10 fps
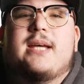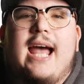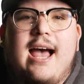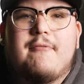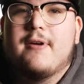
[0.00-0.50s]
I
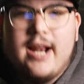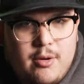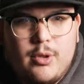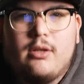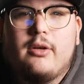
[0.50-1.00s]
have for
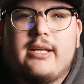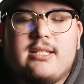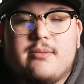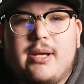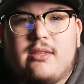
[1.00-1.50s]
anyone looking
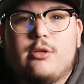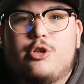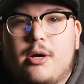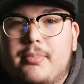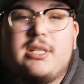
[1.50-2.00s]
to make the
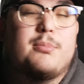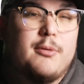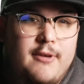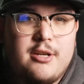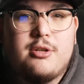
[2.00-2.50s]
jump into
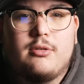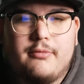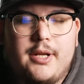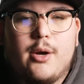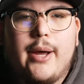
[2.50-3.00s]
professional
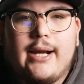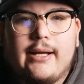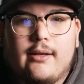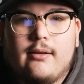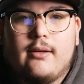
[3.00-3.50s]
video
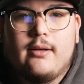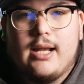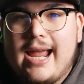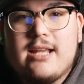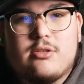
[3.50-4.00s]
editing. Did
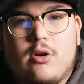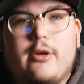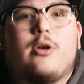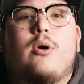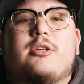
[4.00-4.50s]
I answer all
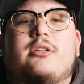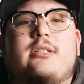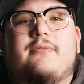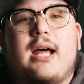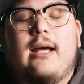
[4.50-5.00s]
your questions?
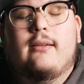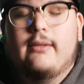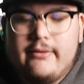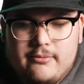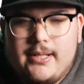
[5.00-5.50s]
If not,
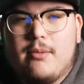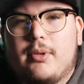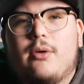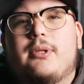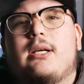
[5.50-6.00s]
leave them down
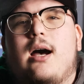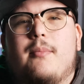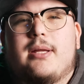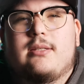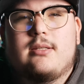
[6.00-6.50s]
below in the
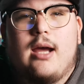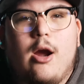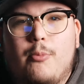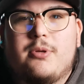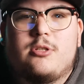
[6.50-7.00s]
comments. I
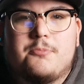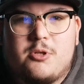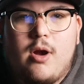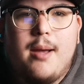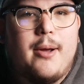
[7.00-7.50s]
hope you
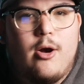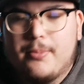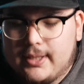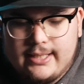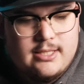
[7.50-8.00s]
subscribe, I hope
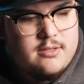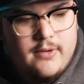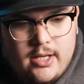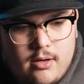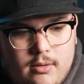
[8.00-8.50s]
you like this
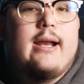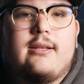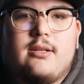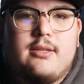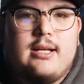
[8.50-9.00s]
video, and
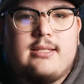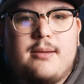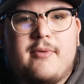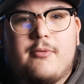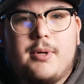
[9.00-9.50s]
until the next
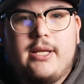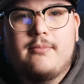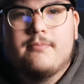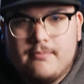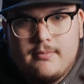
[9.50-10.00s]
time everybody,
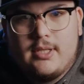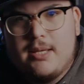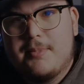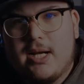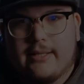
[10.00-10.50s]

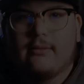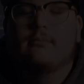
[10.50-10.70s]
keep cutting.